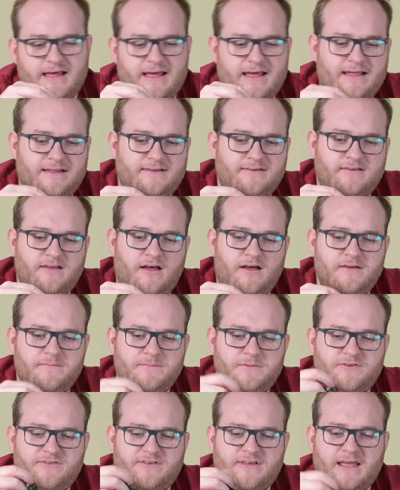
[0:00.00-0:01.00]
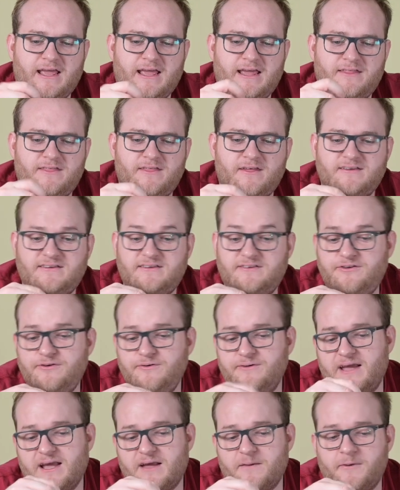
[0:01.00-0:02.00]
and I'm using a
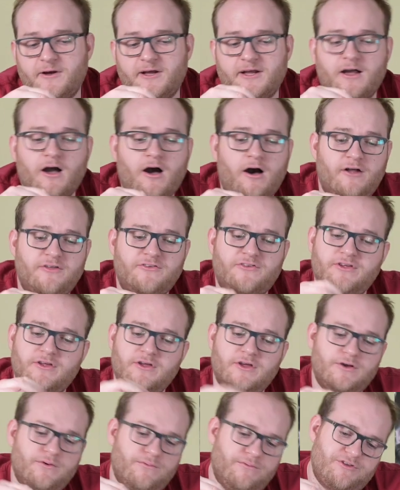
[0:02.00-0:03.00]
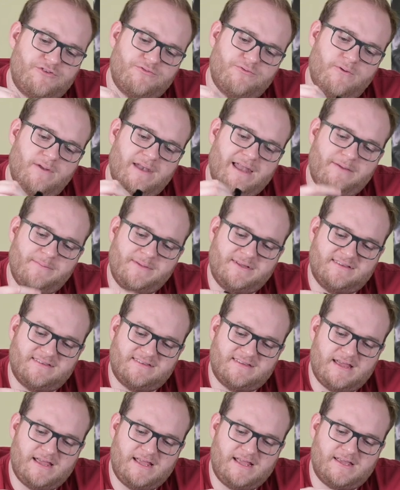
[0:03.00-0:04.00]
32 gigabyte card, which will allow me to
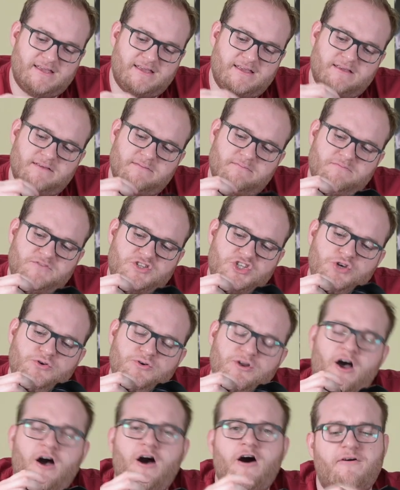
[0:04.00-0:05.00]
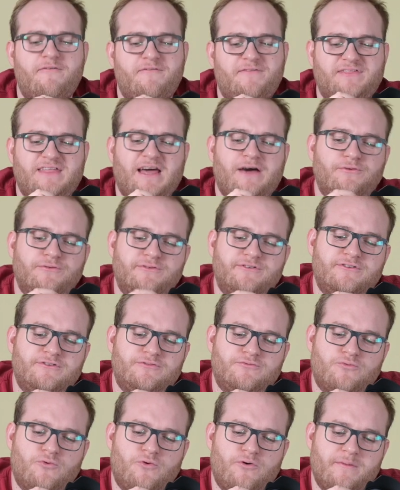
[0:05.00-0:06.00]
take
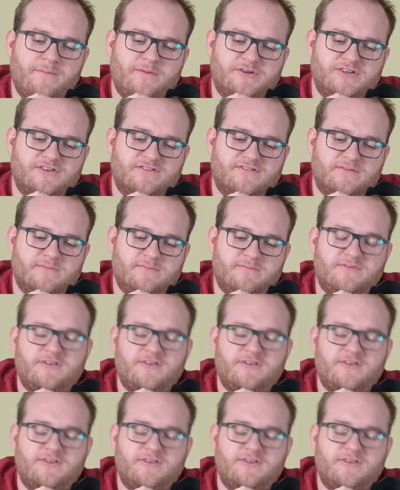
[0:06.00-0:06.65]
2,500 raw images.